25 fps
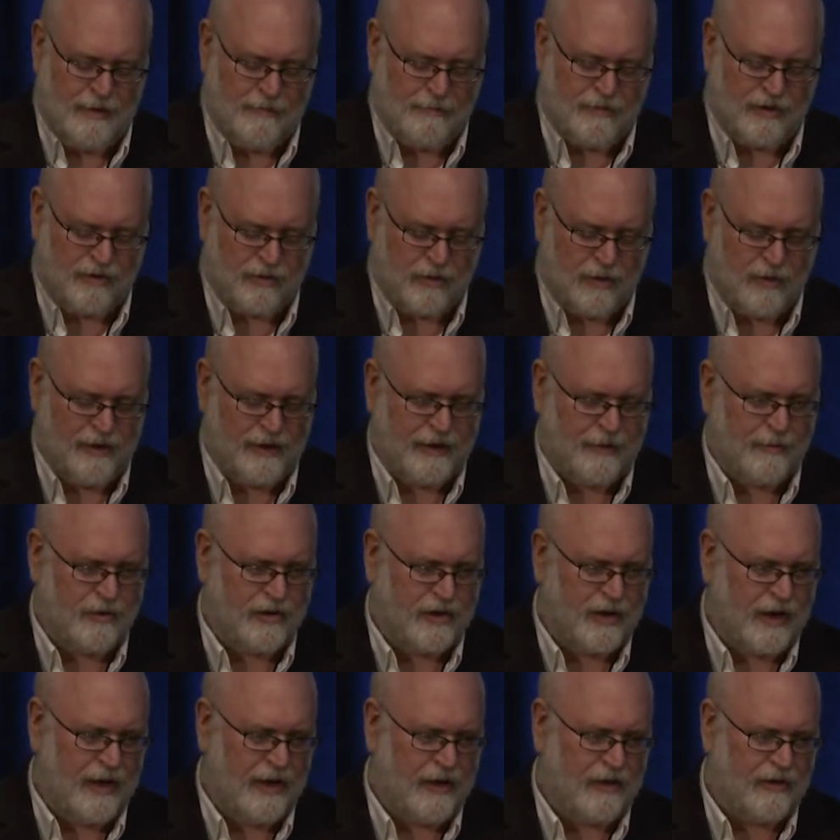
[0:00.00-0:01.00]
petroleum
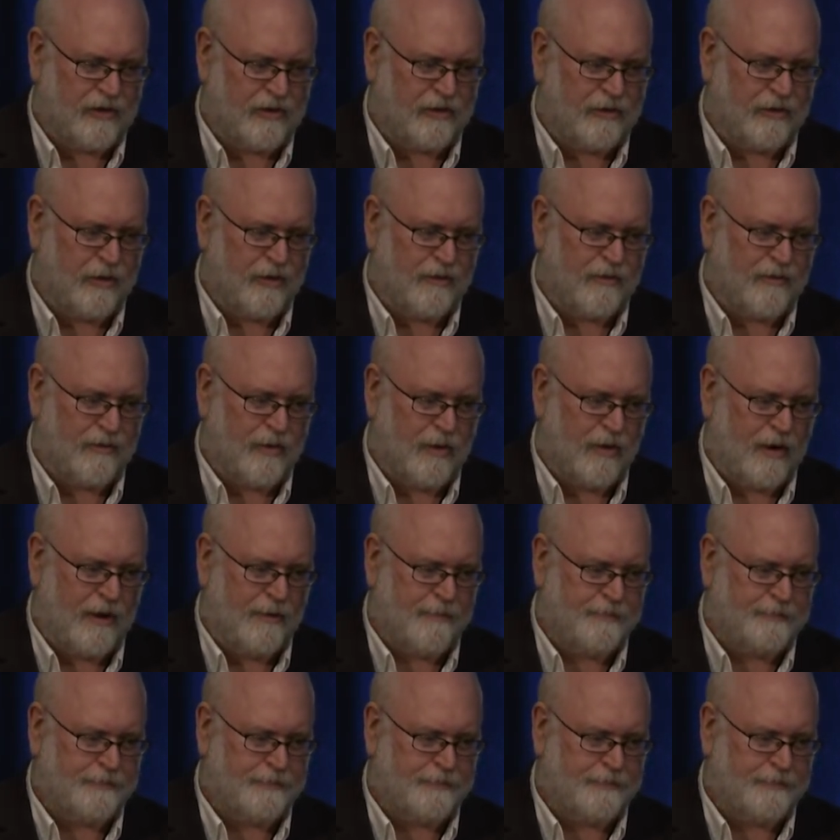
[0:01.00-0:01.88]
geologists look for.